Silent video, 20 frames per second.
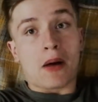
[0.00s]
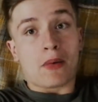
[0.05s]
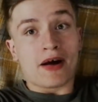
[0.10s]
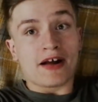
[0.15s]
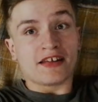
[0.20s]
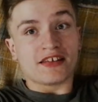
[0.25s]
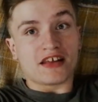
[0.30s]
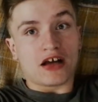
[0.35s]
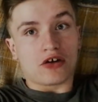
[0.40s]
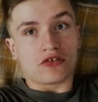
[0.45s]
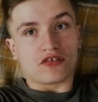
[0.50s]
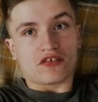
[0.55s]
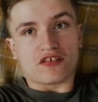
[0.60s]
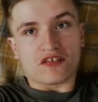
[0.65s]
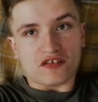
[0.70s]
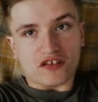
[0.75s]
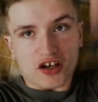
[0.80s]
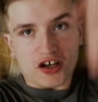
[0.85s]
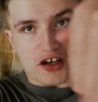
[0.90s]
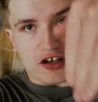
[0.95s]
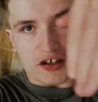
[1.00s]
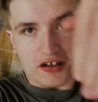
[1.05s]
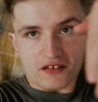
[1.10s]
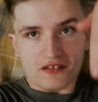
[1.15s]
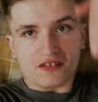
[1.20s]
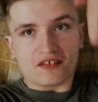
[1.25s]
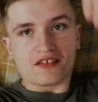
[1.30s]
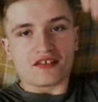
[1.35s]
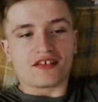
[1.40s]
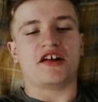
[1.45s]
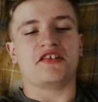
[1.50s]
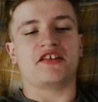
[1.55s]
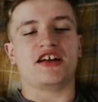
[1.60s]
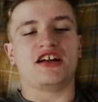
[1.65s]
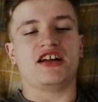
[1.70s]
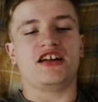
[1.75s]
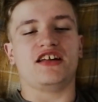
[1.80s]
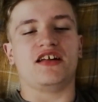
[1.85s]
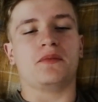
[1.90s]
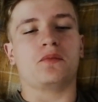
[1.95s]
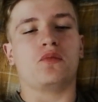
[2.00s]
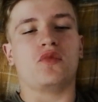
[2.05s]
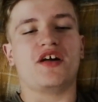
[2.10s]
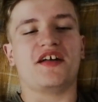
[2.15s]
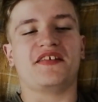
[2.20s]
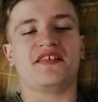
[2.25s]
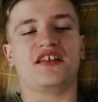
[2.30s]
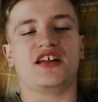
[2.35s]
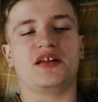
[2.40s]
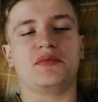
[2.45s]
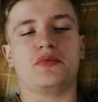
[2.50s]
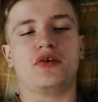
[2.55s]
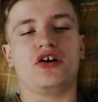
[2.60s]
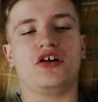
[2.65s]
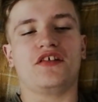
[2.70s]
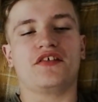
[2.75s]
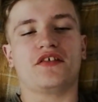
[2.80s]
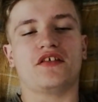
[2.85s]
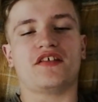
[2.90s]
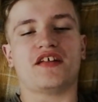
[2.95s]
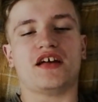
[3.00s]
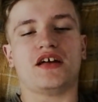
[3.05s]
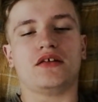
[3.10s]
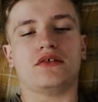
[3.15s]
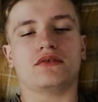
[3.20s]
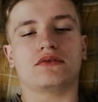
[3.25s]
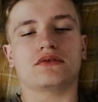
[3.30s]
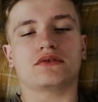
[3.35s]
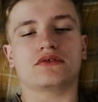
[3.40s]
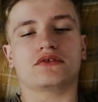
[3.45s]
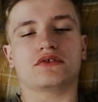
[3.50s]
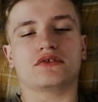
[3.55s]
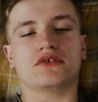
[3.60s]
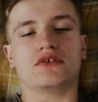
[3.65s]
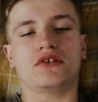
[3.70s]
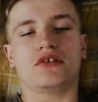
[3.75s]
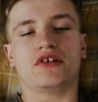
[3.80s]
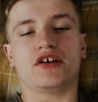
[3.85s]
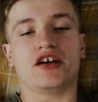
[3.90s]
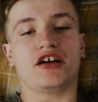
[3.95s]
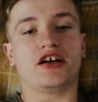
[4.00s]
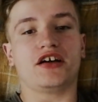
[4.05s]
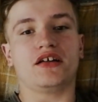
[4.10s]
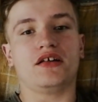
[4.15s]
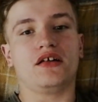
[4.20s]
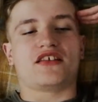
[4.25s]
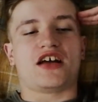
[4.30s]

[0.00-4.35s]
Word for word: I went downstairs and then it didn't whistle anymore. So I was like, okay.